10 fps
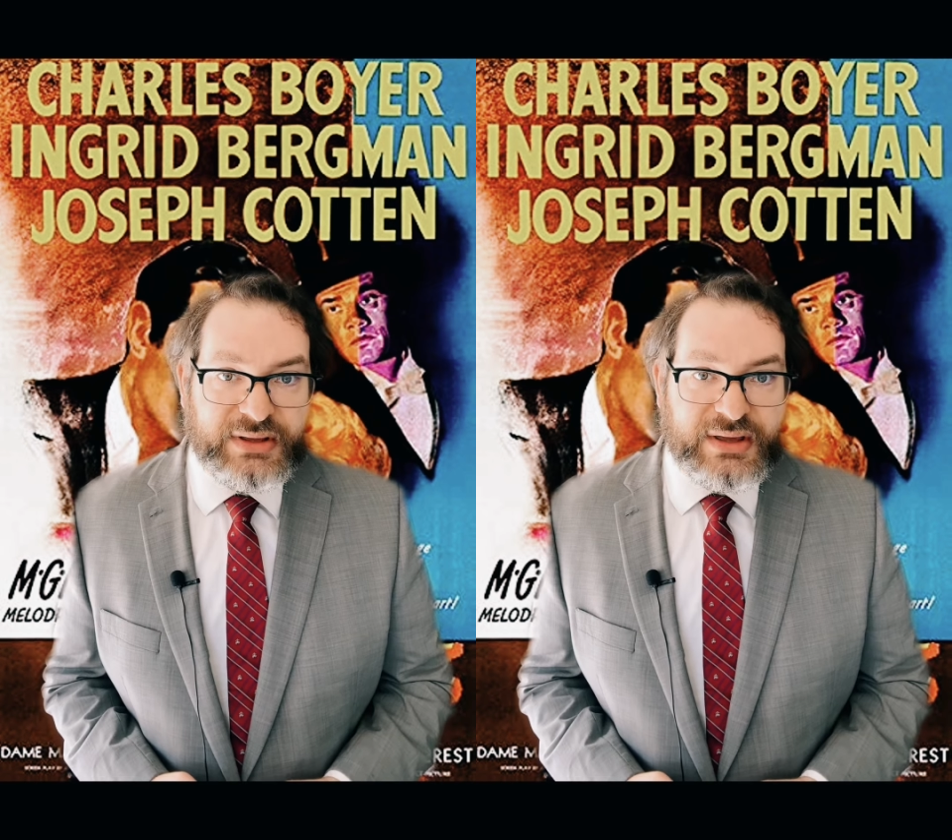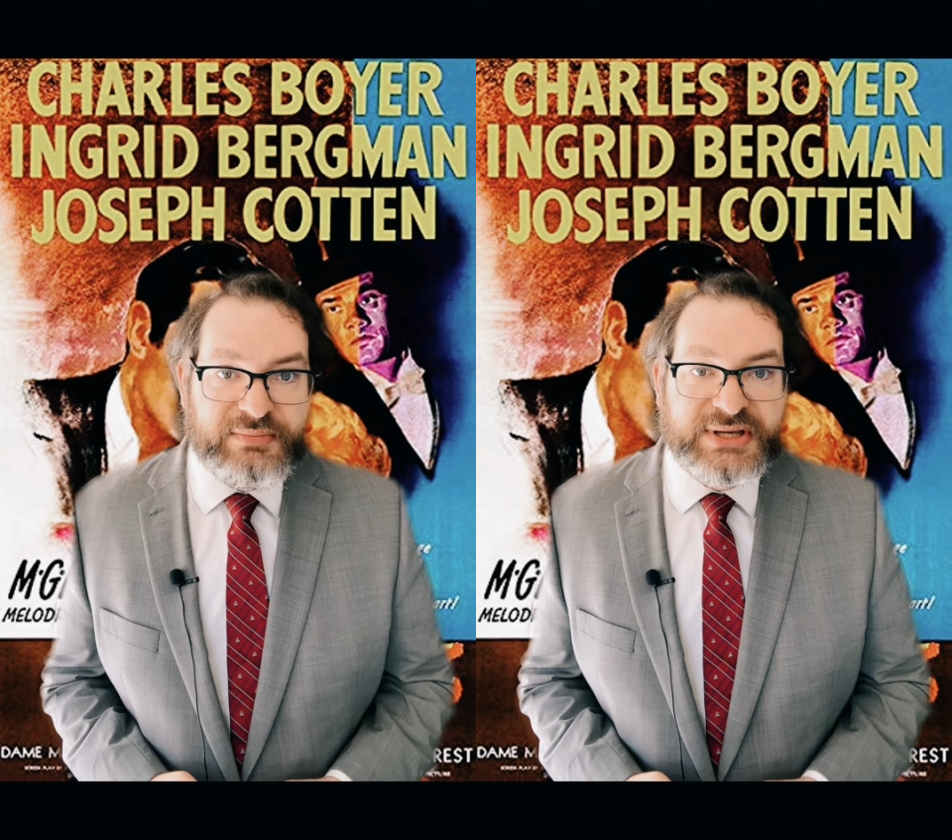
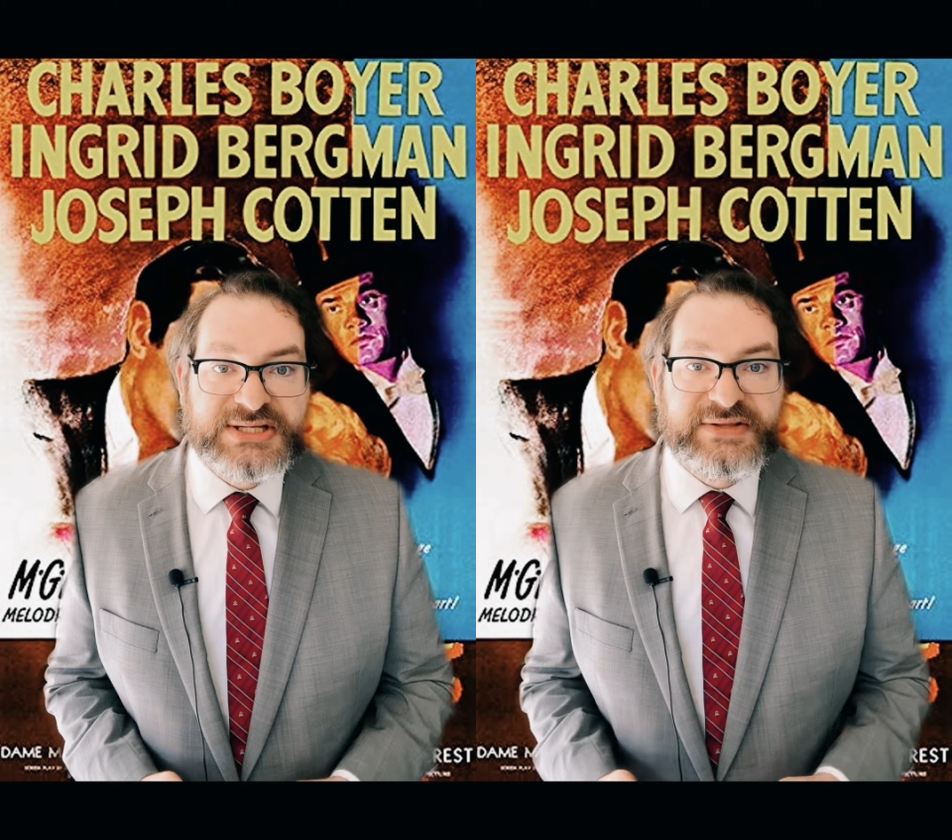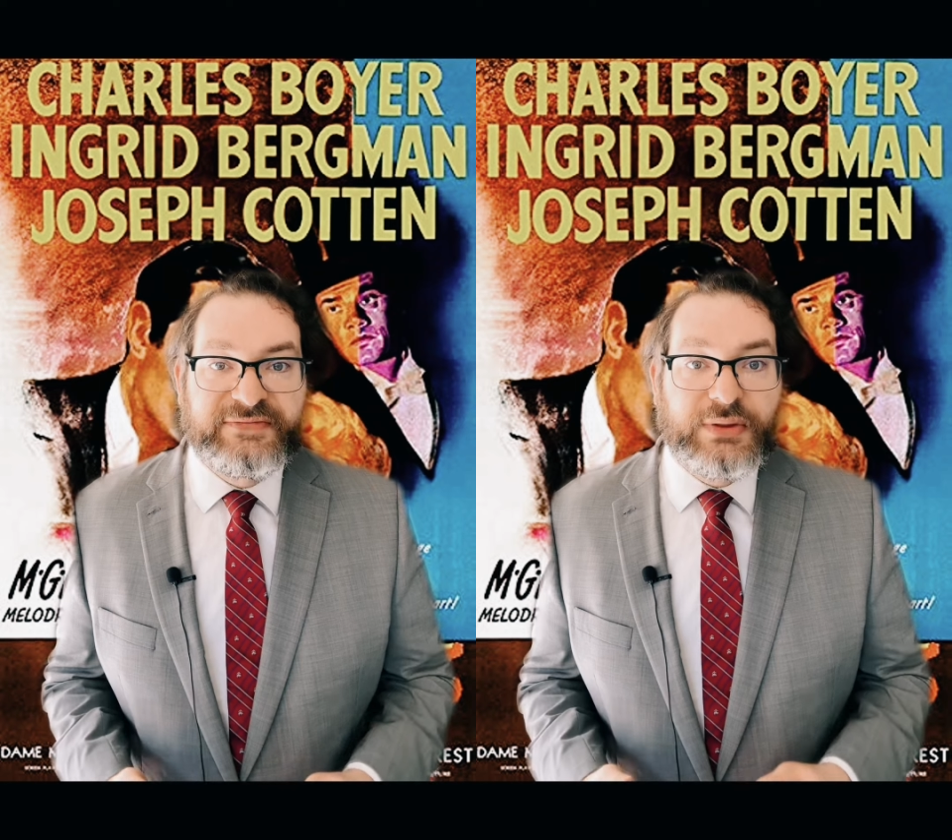
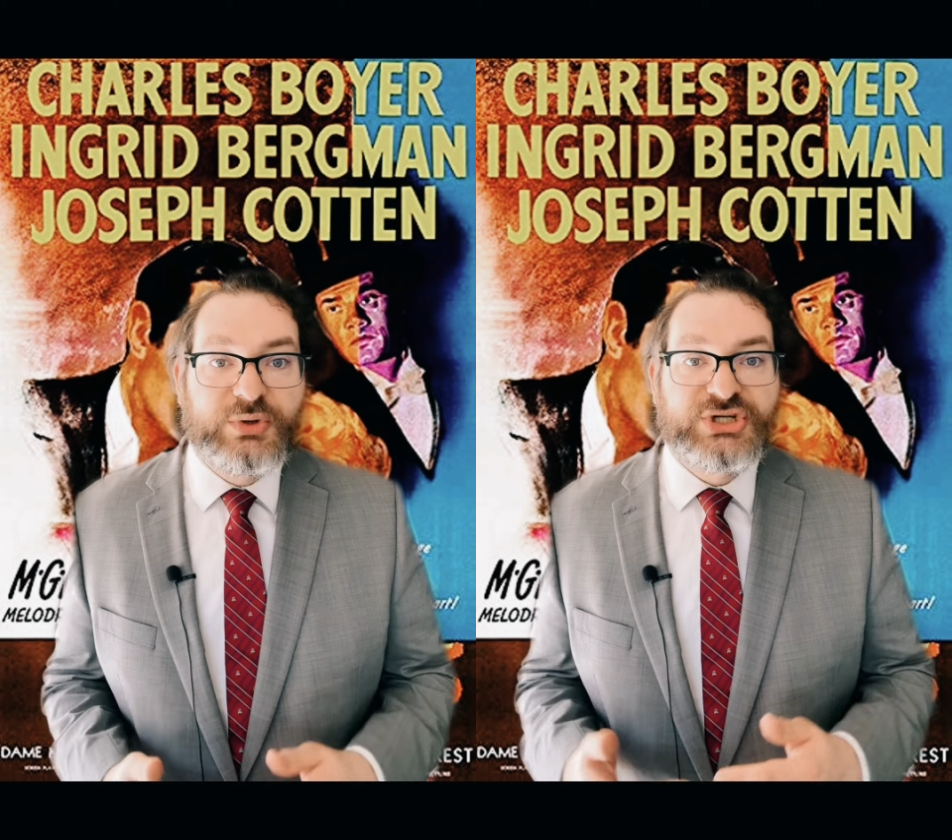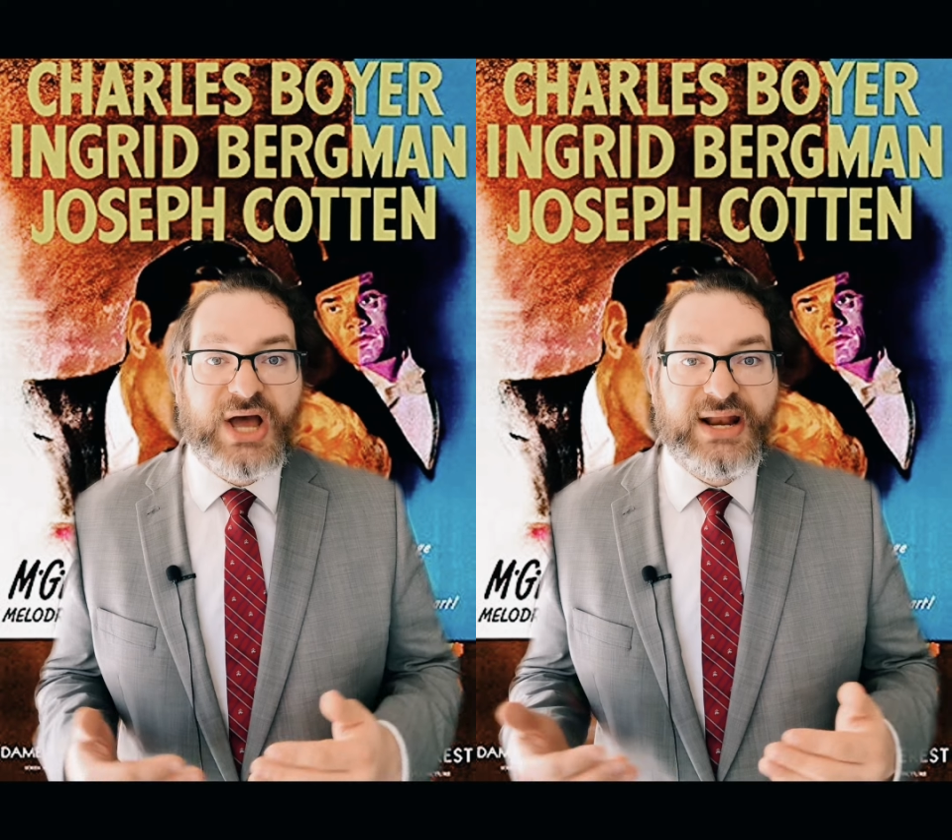Because the film
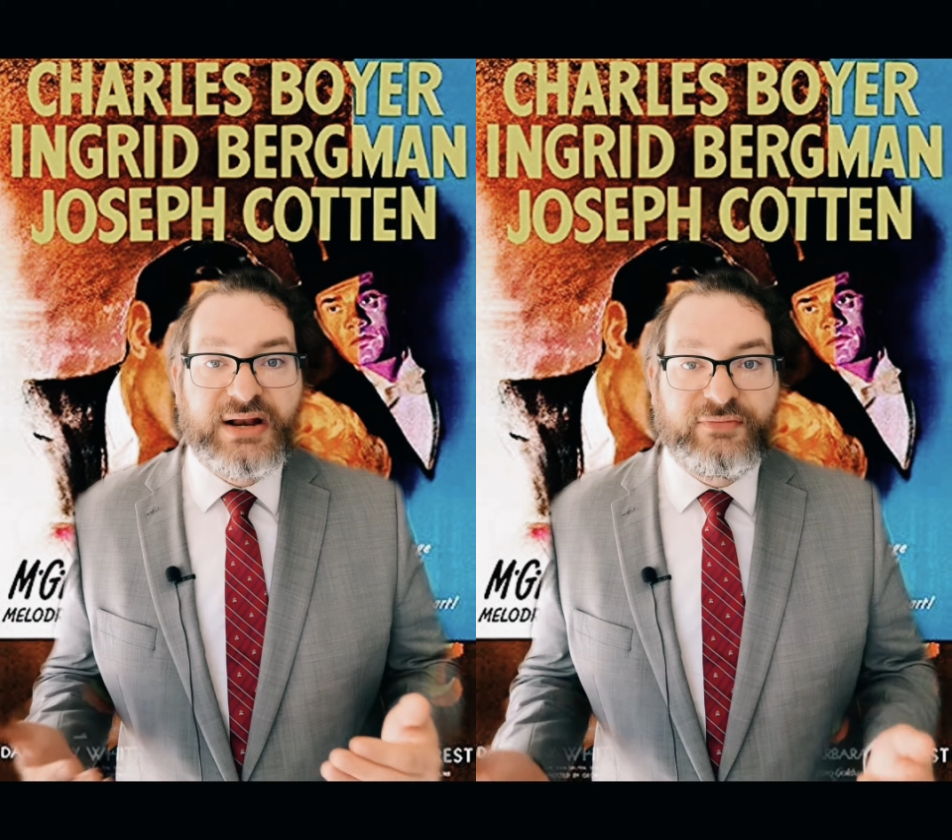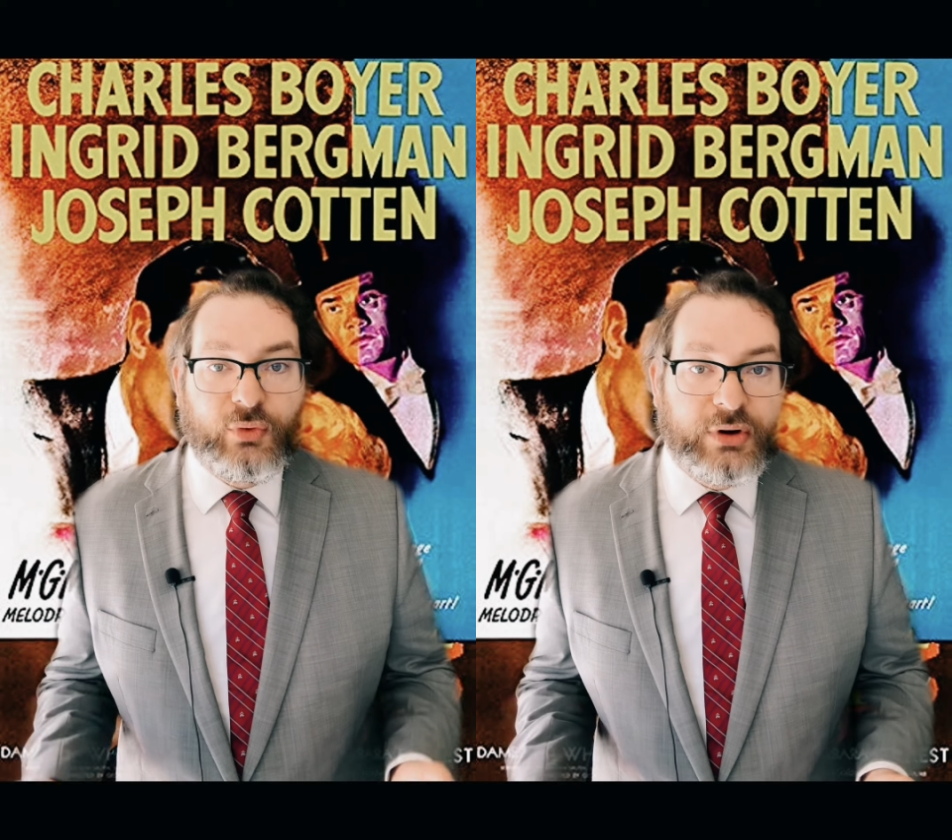was shot out
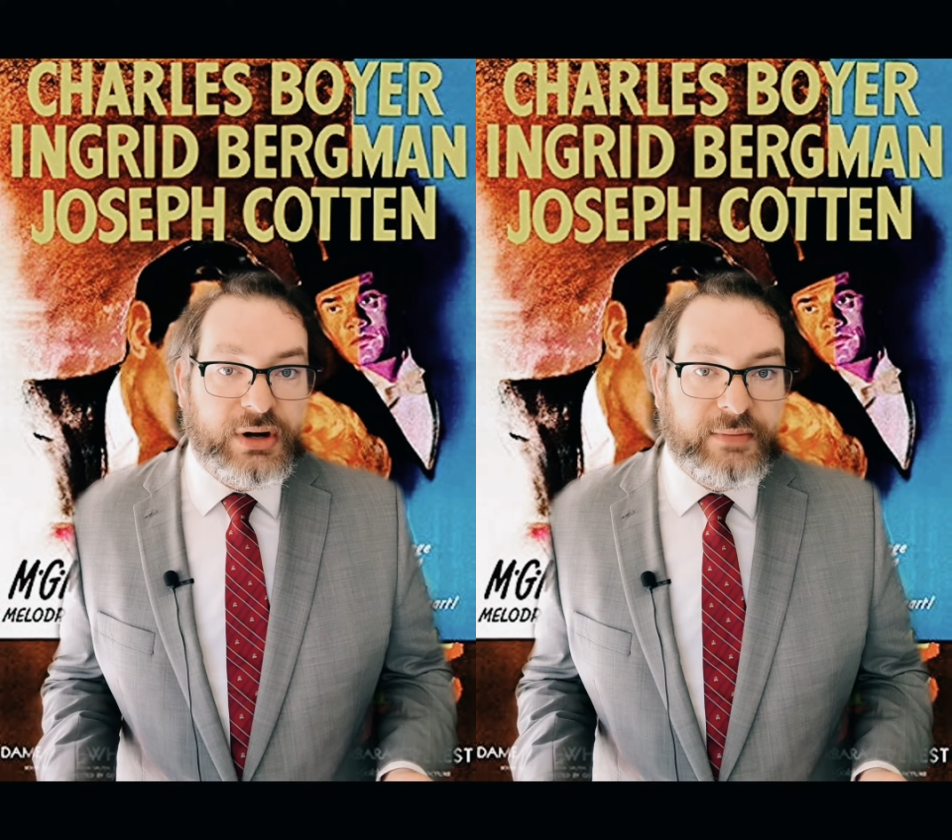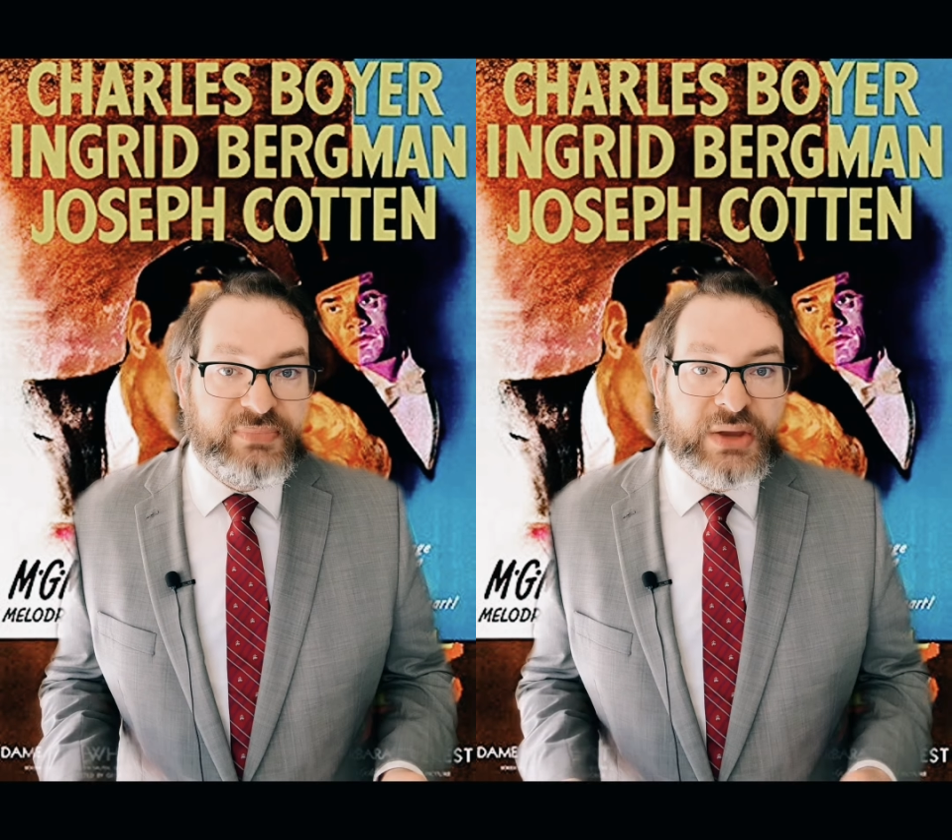of order,